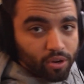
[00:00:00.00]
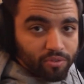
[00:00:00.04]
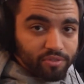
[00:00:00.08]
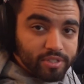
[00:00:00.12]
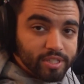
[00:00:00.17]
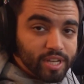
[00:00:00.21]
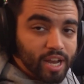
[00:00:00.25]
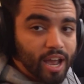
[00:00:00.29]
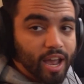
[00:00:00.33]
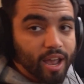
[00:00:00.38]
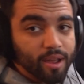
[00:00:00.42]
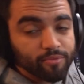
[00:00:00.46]
over
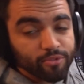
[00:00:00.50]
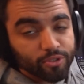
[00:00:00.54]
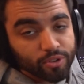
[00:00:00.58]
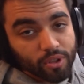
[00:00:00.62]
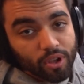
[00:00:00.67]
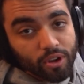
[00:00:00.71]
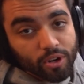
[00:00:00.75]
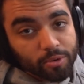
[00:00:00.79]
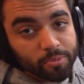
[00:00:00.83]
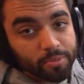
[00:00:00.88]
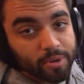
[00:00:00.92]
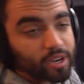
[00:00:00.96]
time for
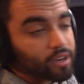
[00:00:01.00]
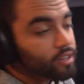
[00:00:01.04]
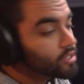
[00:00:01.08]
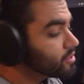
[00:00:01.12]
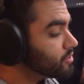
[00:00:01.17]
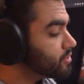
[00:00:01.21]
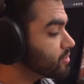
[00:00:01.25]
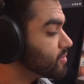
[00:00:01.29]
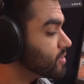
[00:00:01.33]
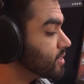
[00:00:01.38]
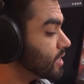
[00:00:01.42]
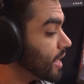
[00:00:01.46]
longer periods
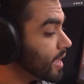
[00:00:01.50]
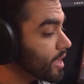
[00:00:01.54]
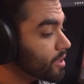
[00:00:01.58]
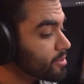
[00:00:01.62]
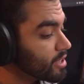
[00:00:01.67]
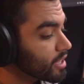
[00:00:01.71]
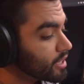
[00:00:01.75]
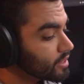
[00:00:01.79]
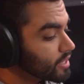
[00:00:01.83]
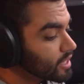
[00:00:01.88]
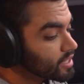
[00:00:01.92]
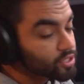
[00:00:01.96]
of
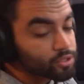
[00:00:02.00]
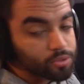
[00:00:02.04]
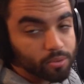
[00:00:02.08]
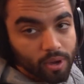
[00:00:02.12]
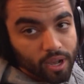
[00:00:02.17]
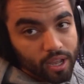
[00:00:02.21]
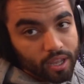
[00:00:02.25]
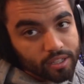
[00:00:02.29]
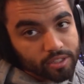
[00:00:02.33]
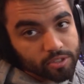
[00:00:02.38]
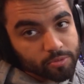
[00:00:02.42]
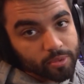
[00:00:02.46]
gaming. That's
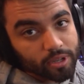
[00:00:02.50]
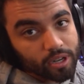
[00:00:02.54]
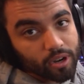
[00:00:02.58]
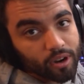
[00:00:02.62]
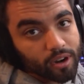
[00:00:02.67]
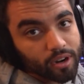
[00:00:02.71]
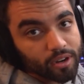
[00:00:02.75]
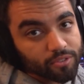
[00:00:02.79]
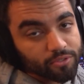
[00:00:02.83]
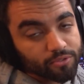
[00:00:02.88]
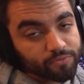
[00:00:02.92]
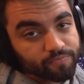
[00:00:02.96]
why it's been
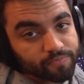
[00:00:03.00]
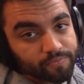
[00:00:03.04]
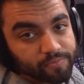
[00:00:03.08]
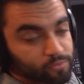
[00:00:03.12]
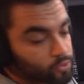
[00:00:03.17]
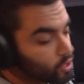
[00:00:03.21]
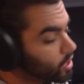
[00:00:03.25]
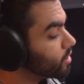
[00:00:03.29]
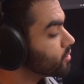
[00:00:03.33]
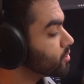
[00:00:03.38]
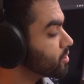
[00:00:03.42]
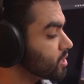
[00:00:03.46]
hard to,
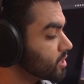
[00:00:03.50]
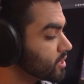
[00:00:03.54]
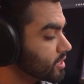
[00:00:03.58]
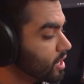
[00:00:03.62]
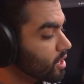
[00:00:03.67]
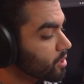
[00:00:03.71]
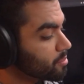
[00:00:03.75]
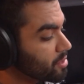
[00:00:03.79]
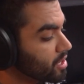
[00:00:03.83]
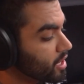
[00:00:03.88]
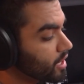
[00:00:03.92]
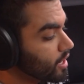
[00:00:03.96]
you know, sit
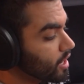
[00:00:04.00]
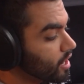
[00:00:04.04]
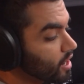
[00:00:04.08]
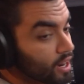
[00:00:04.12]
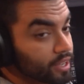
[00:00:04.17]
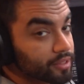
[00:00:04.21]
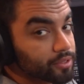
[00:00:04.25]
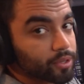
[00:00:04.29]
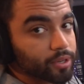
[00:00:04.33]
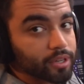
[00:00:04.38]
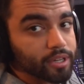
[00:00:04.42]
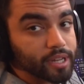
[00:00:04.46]
down and be like, all
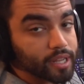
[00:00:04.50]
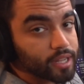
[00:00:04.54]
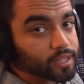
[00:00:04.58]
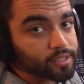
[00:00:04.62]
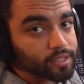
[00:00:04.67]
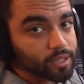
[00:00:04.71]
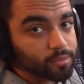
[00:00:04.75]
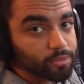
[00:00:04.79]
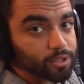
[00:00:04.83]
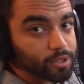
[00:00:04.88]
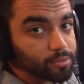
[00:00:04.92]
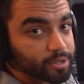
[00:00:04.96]
right, 30
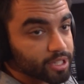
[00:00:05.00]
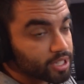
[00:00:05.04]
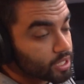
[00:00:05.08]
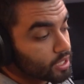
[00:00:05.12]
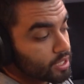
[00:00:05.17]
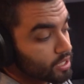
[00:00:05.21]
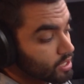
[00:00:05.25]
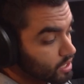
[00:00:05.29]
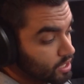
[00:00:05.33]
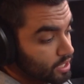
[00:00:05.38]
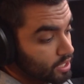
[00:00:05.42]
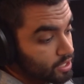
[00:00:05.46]
days, I'm going to be
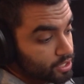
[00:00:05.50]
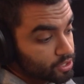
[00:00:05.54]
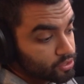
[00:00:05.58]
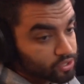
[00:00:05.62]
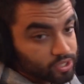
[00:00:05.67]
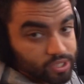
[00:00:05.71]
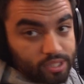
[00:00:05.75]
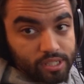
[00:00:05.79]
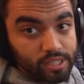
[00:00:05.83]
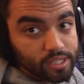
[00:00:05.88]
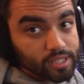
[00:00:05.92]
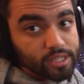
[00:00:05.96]

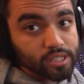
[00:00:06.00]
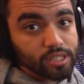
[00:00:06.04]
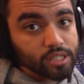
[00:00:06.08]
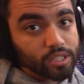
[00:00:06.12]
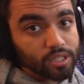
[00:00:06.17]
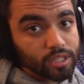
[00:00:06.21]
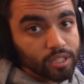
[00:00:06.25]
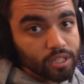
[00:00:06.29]
using this